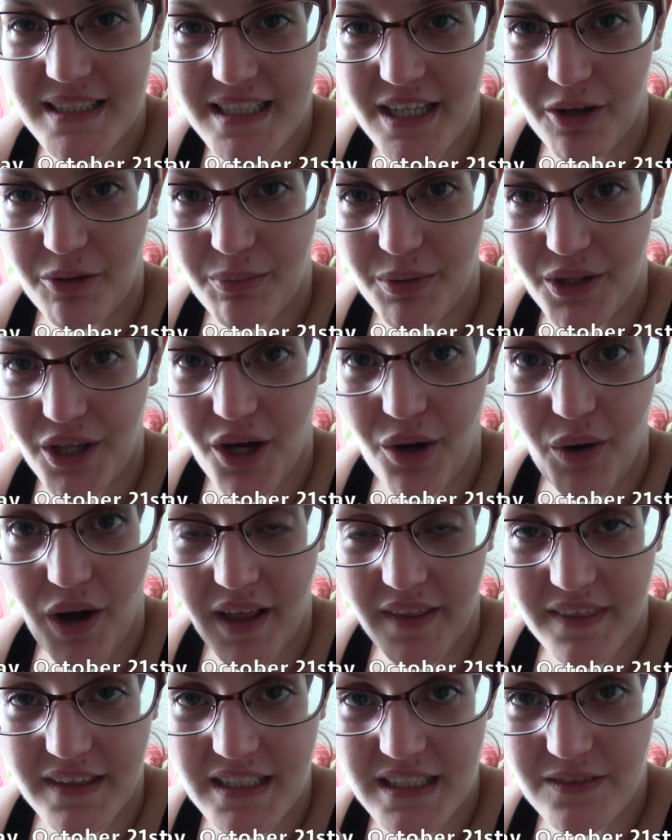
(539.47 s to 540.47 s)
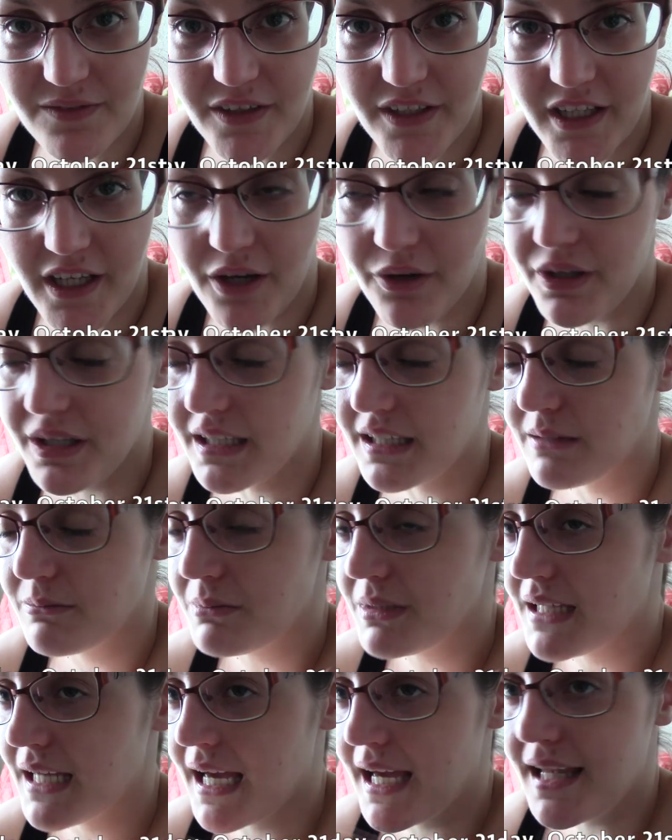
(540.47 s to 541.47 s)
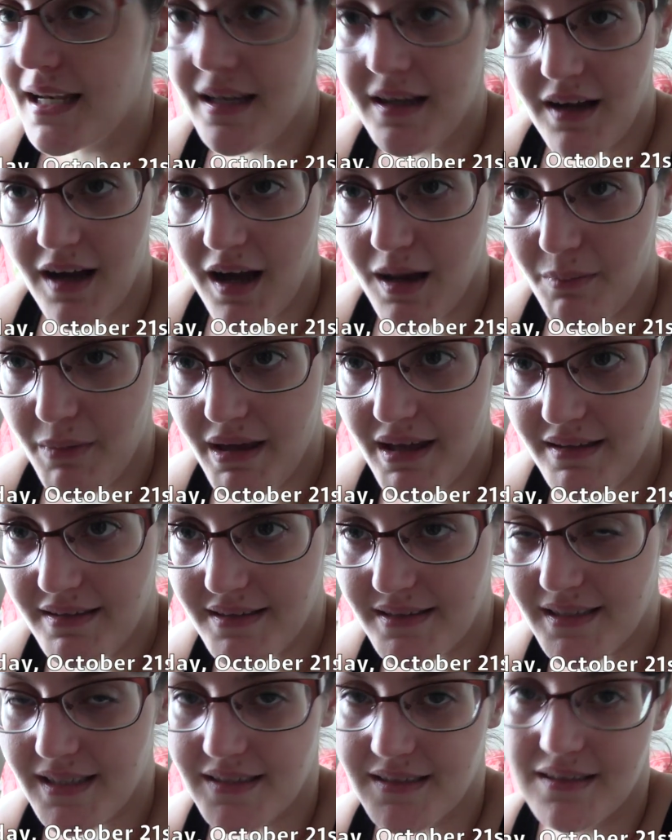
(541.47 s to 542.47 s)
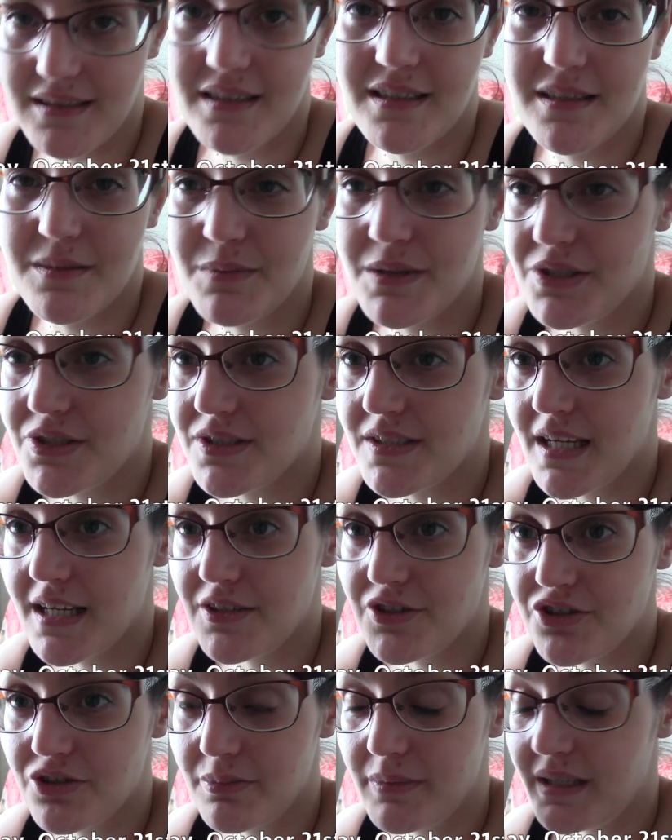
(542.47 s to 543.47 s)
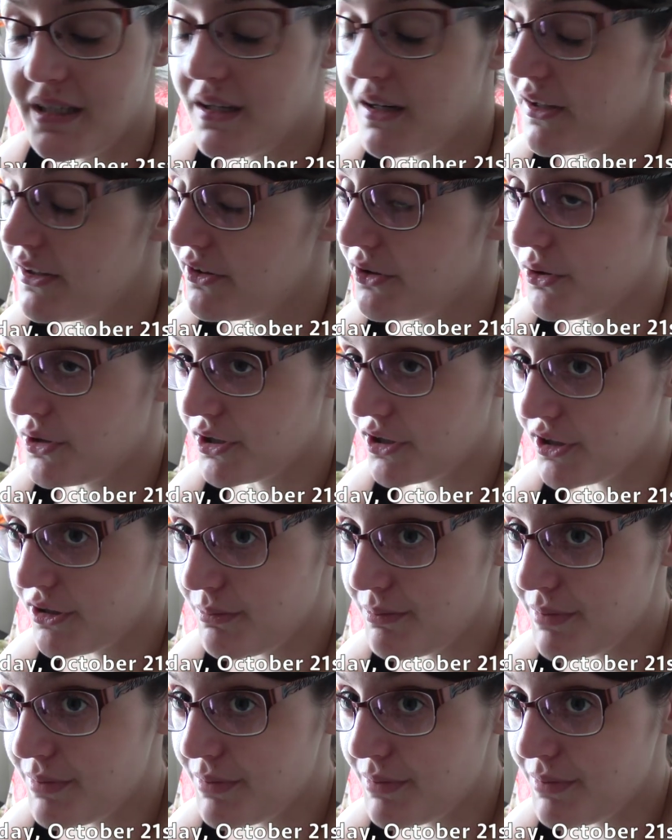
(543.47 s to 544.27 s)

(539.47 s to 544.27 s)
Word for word: down below on this video. It can be any comment, it doesn't need to be just enter me, although it could